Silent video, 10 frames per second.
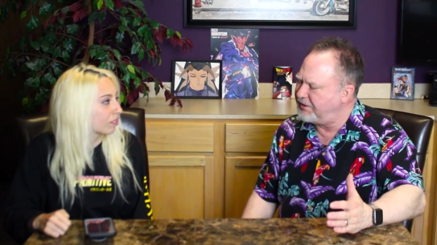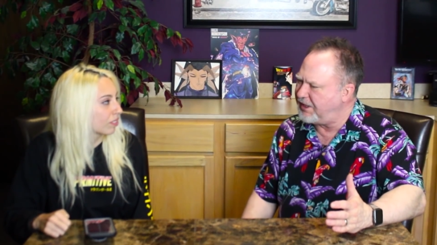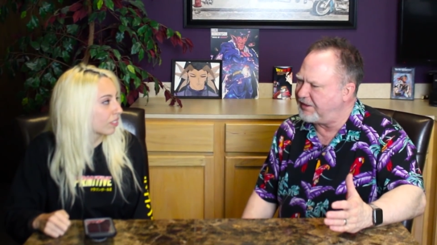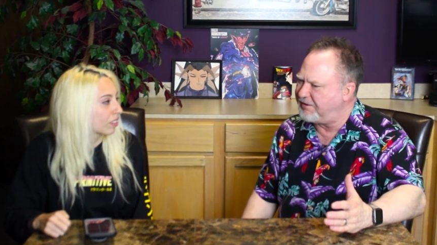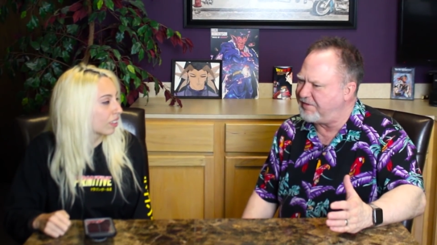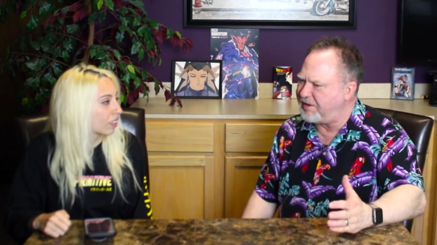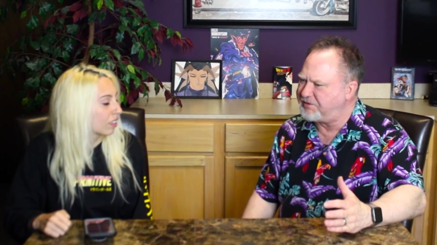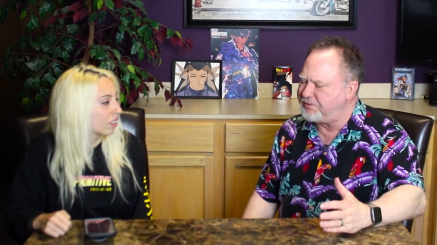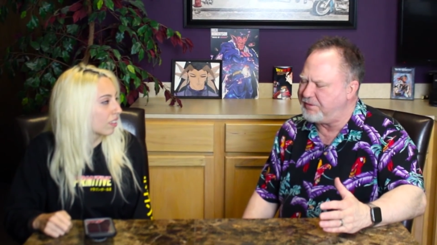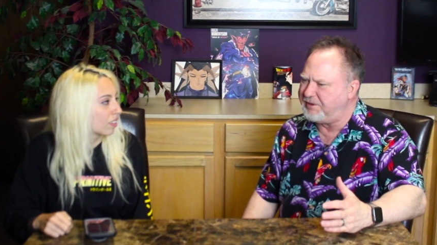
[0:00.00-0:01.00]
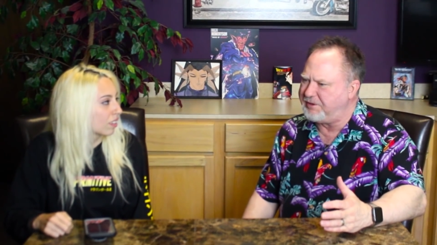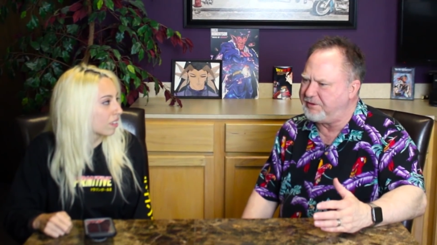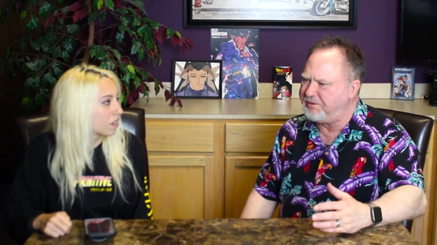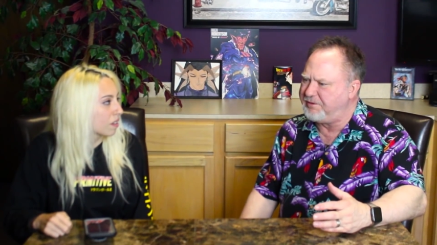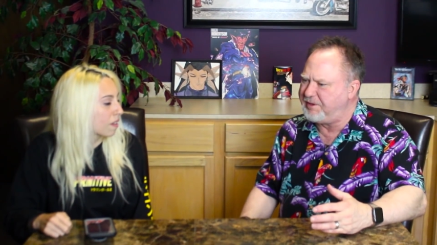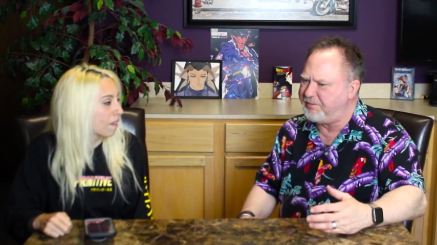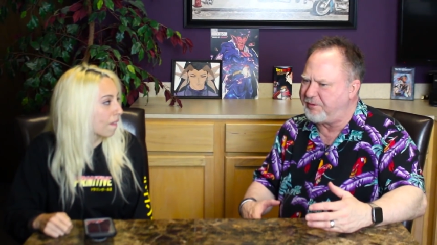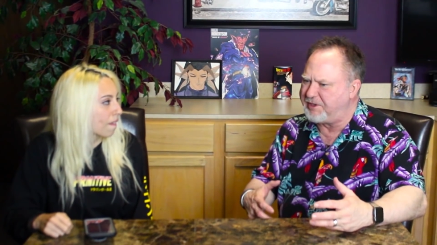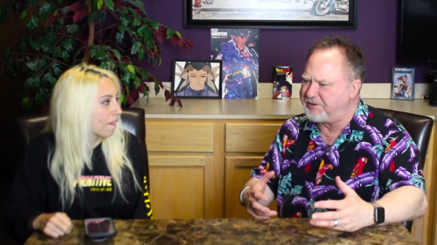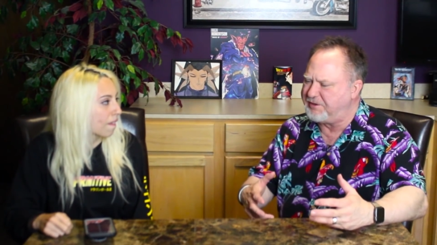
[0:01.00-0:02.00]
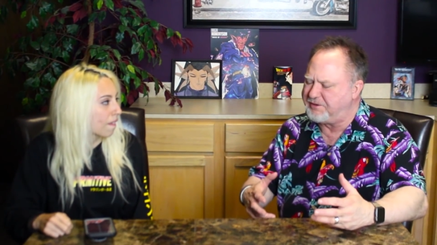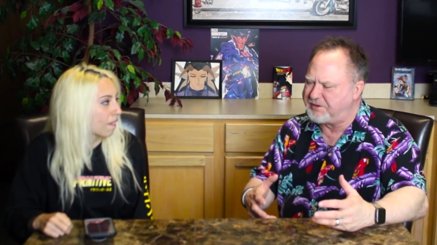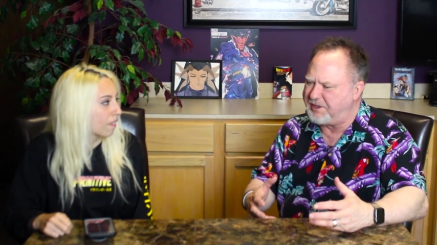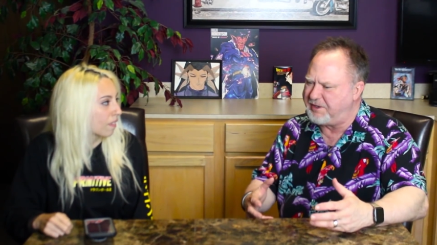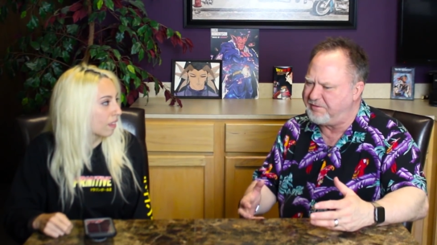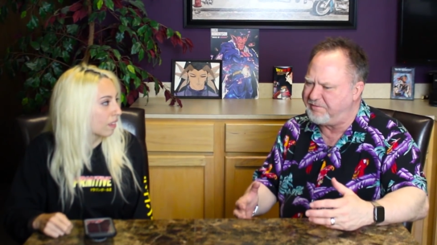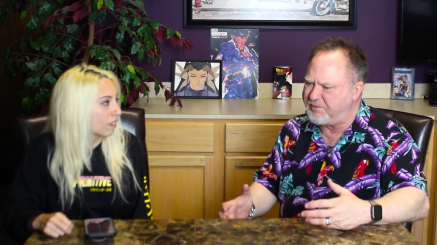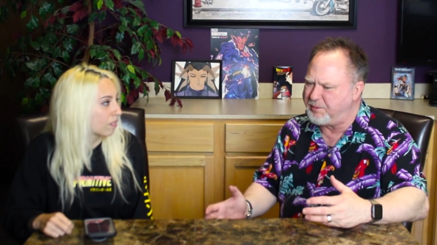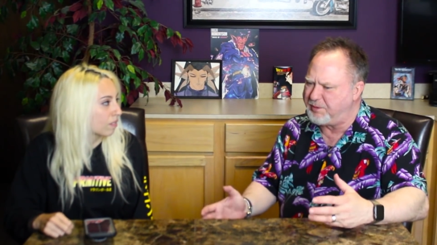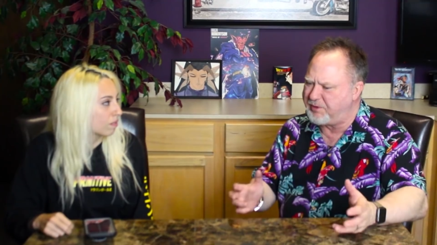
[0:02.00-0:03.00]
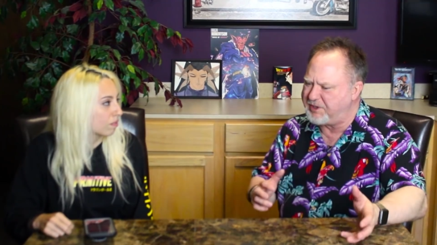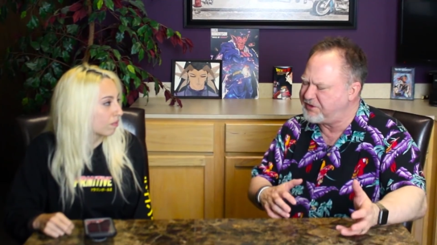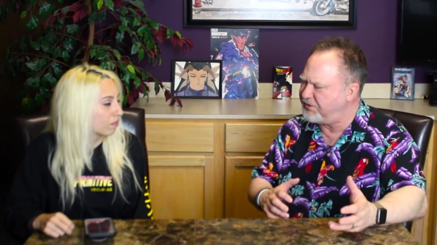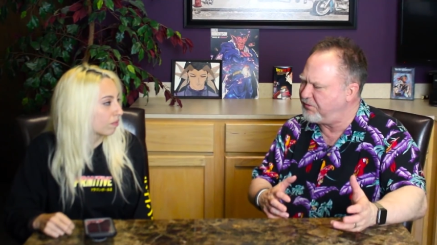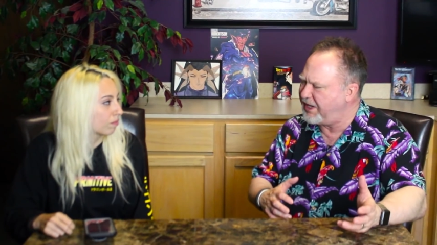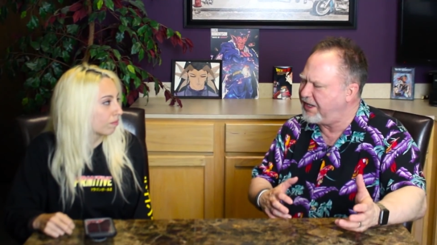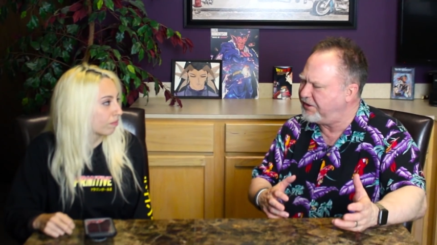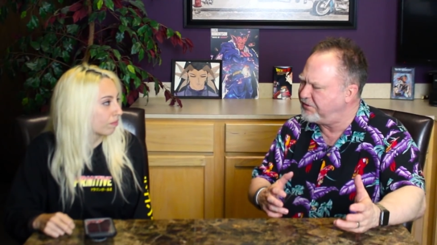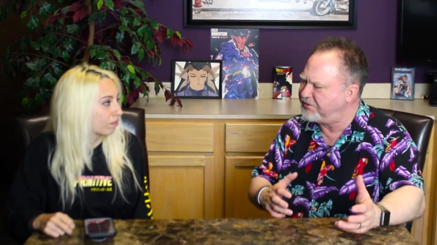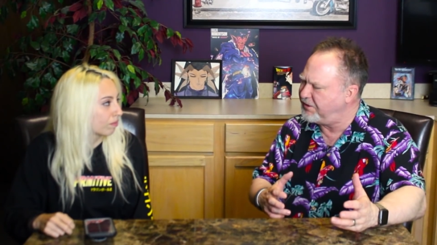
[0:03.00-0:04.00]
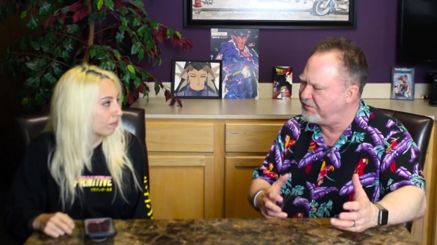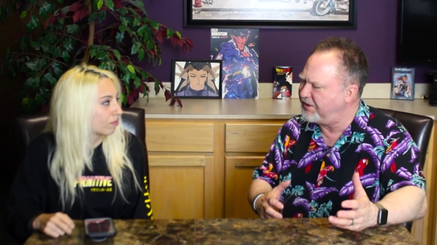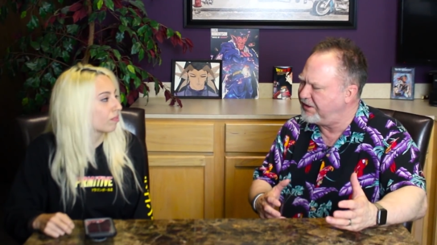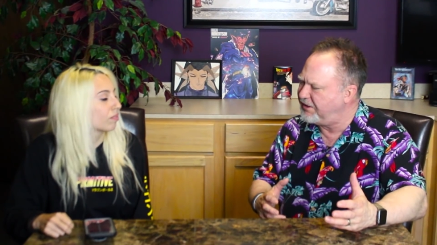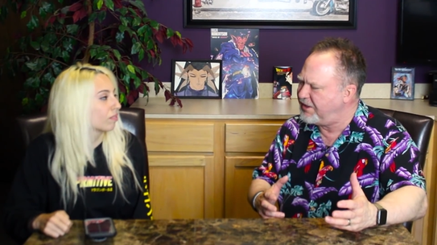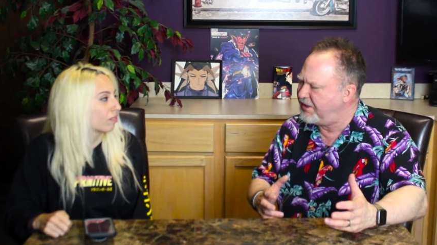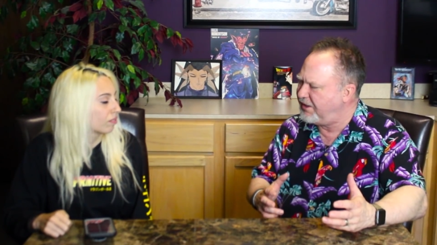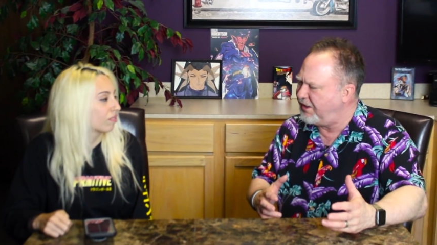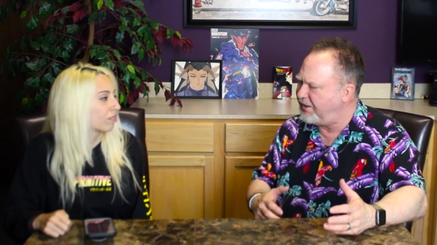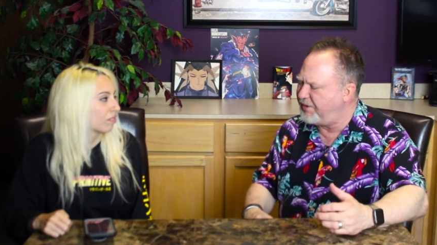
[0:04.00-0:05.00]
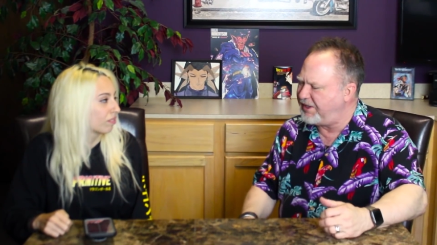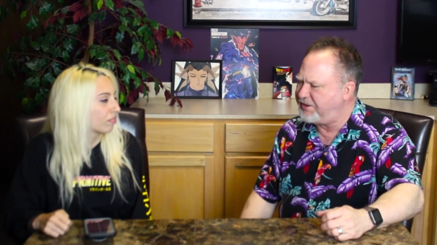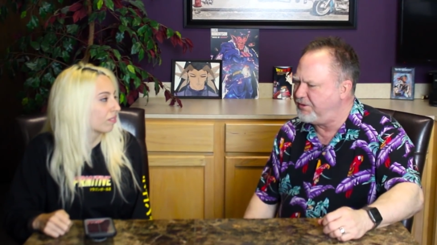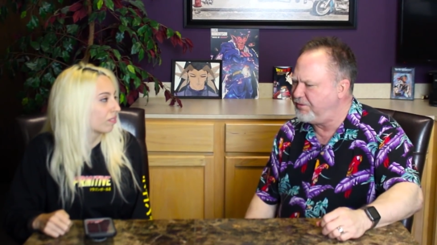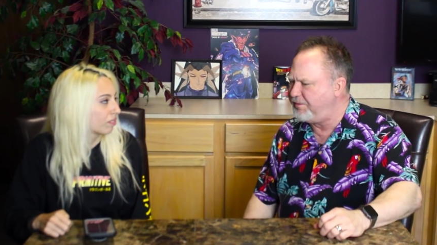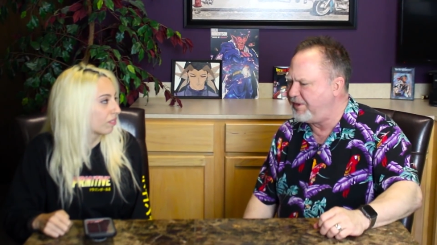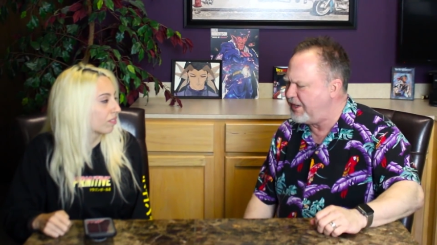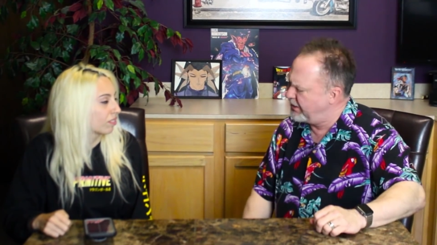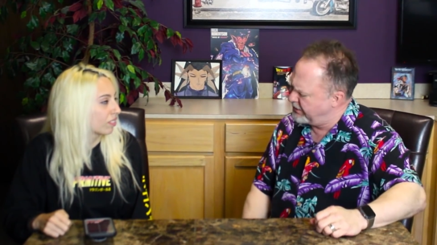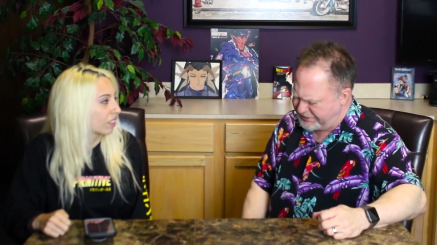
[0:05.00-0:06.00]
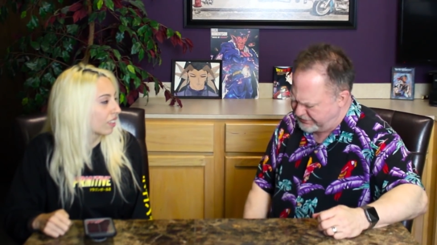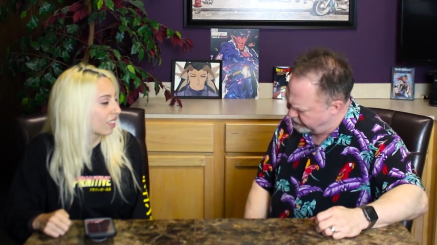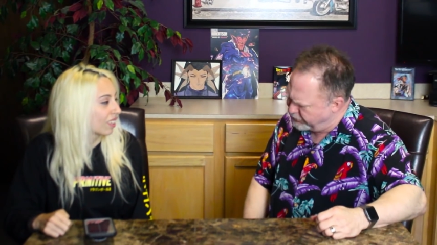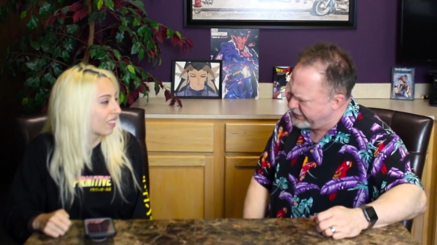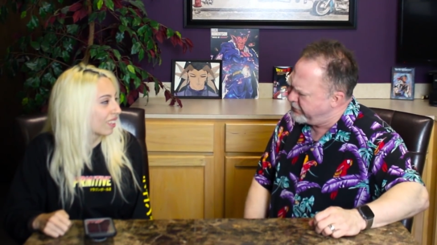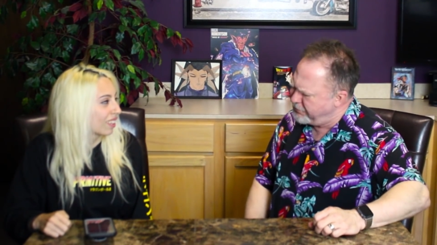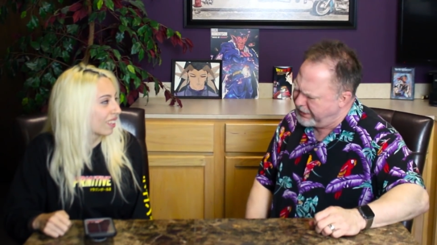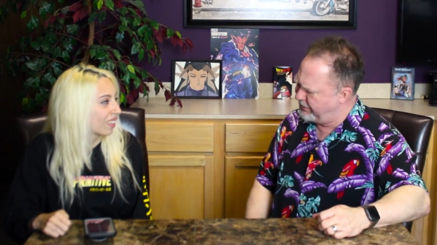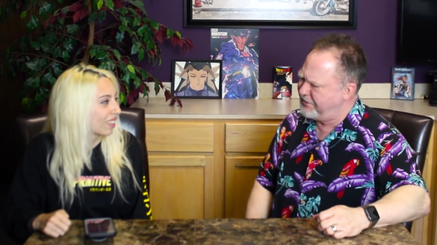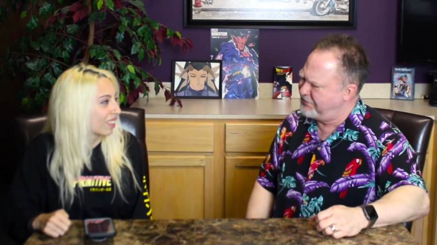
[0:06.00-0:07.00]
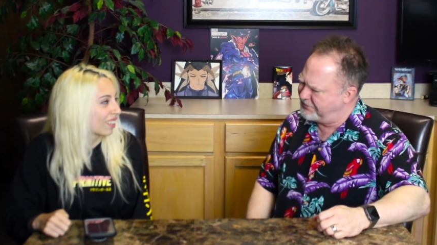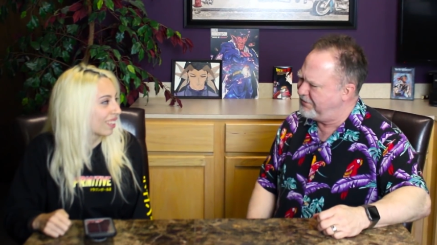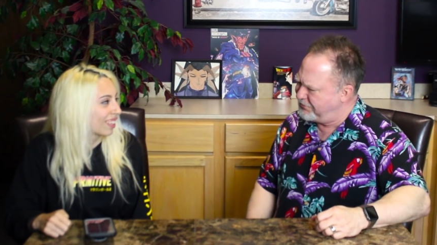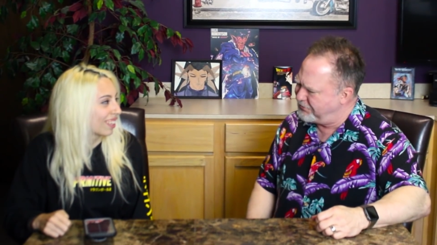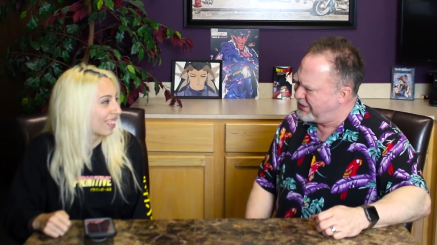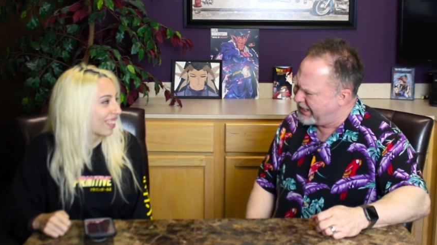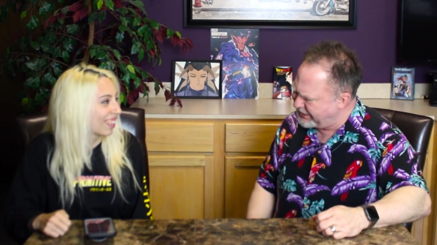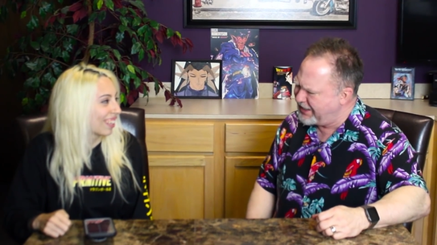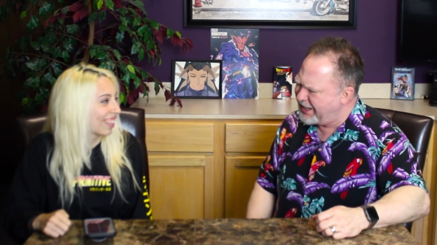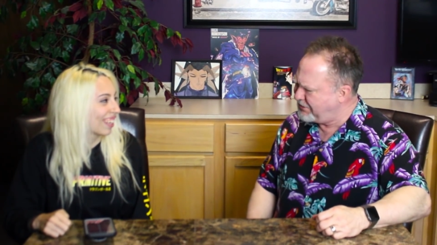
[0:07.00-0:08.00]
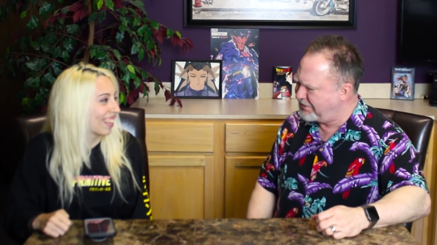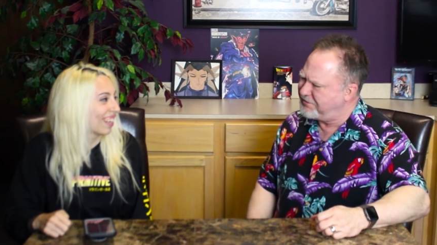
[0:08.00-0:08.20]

Speaker 1: like if I was going to do an impression, say, of former President Reagan or something, my cue would be, well, you know, like that.